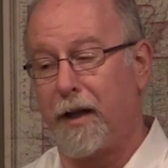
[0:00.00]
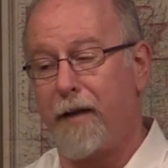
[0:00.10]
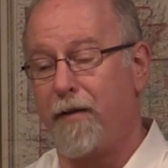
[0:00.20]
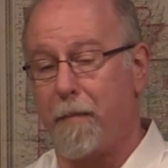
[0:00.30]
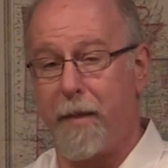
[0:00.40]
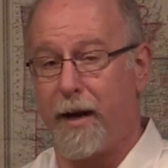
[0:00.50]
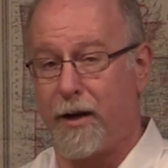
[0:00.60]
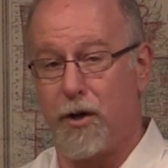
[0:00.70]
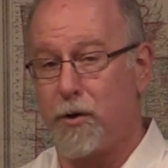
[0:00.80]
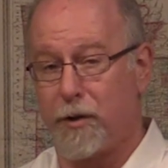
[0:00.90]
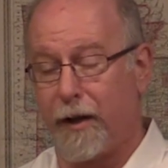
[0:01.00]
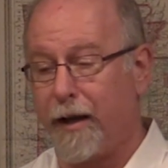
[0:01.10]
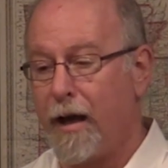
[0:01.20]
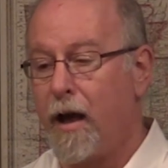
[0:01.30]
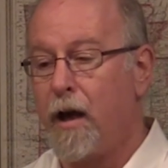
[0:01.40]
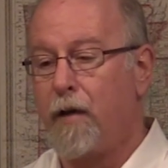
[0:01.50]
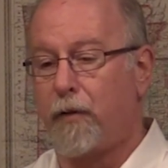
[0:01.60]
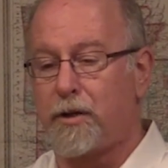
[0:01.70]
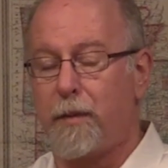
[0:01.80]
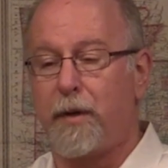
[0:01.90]
even a minute usually,
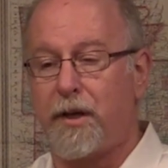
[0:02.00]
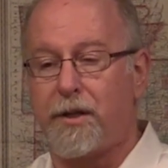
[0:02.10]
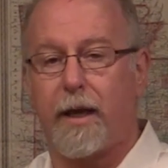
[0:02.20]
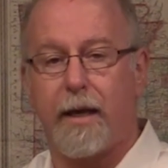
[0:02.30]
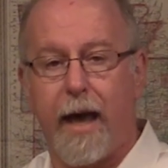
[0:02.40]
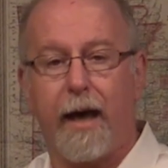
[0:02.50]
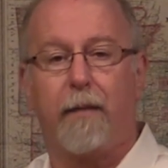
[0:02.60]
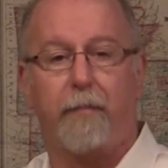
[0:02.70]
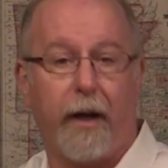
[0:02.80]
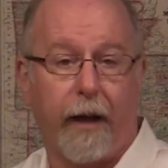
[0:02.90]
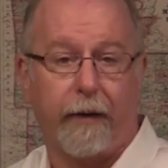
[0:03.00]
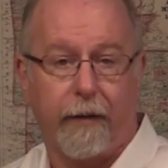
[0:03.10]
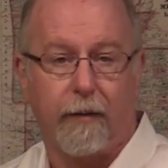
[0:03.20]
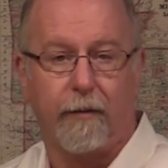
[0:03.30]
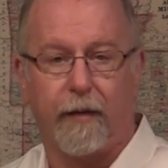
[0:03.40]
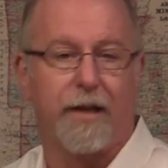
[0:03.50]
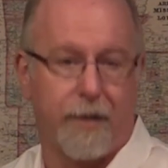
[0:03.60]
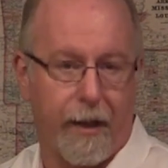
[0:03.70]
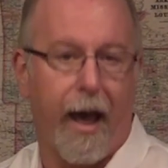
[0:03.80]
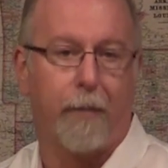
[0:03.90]
for someone to say, yeah, but. That's
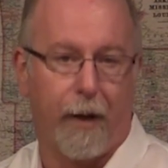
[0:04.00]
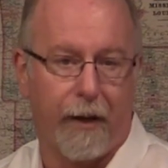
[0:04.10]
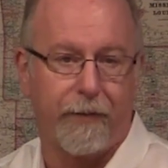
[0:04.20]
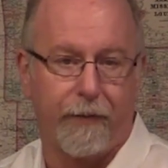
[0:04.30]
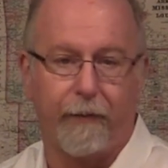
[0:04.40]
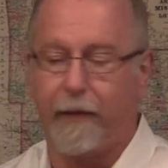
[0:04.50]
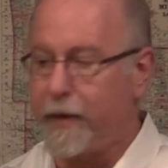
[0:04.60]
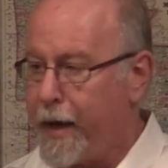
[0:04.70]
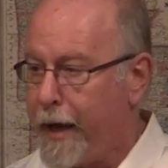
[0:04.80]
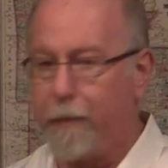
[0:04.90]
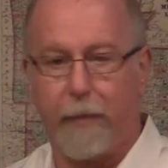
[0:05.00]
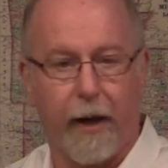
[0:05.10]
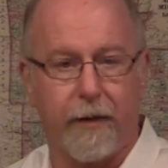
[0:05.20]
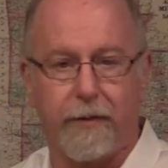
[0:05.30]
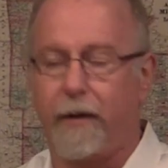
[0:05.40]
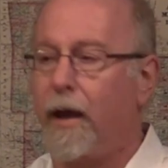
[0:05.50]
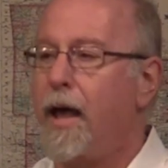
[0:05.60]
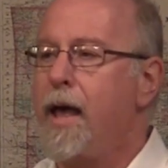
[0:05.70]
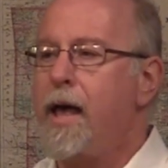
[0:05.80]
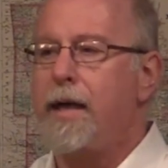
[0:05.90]
the yeah buts, the yeah buts.
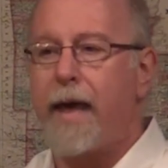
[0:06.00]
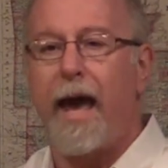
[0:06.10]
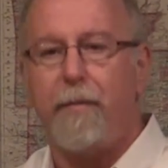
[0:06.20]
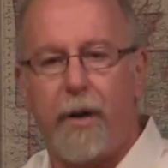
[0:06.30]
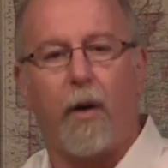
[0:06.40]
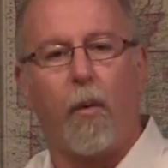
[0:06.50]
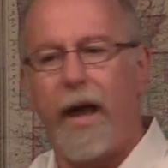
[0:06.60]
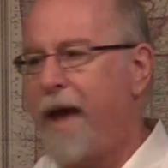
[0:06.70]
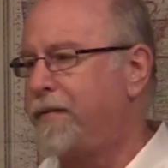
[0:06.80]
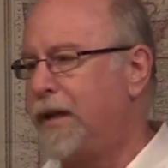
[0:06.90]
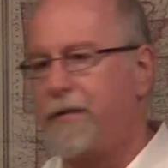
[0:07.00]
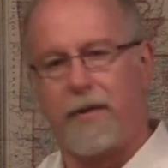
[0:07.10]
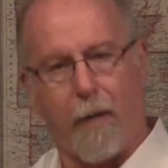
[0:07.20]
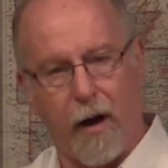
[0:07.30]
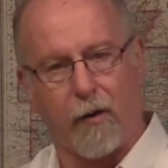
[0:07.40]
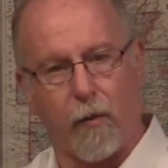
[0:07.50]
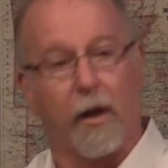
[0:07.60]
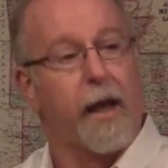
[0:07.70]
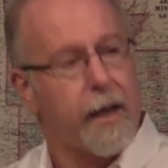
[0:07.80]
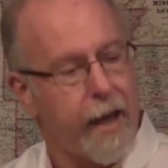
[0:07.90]
Yeah, but we have to live in the modern
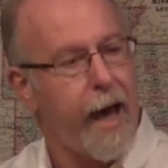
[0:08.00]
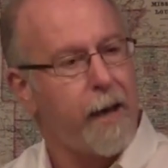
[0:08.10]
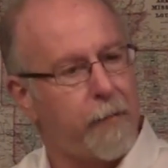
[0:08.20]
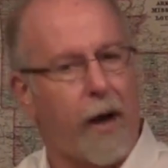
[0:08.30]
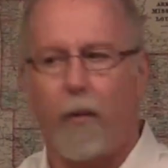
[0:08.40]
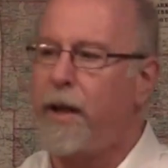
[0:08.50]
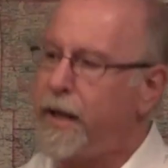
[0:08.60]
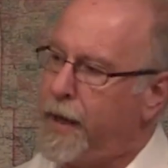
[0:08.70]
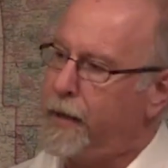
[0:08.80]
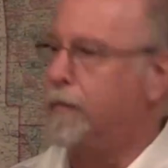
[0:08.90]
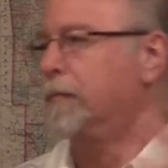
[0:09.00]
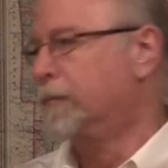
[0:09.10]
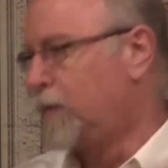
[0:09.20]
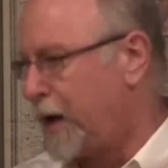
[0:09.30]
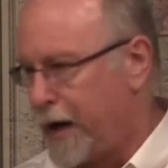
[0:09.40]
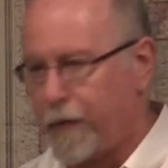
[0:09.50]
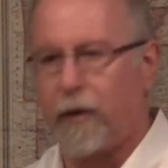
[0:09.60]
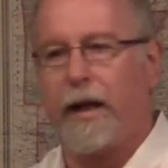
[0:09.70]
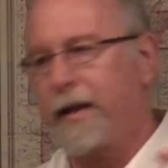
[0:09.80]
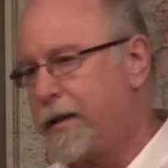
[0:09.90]
world. Yeah, but we need
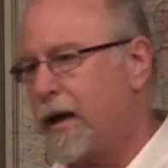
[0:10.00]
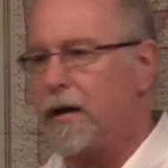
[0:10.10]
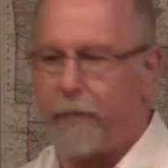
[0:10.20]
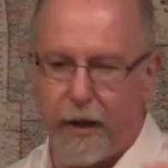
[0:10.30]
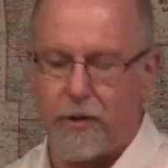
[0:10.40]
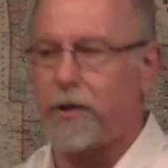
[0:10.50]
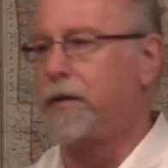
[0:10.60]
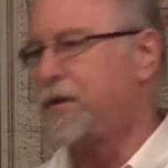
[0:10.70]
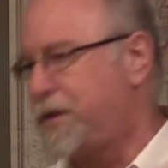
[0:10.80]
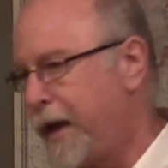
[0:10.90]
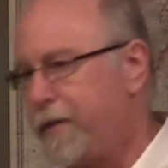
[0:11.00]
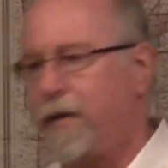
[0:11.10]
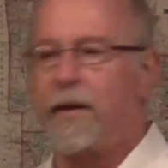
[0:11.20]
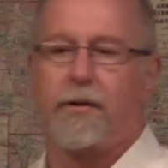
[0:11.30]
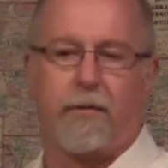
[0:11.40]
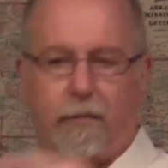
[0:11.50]
whatever, income, insurance, savings,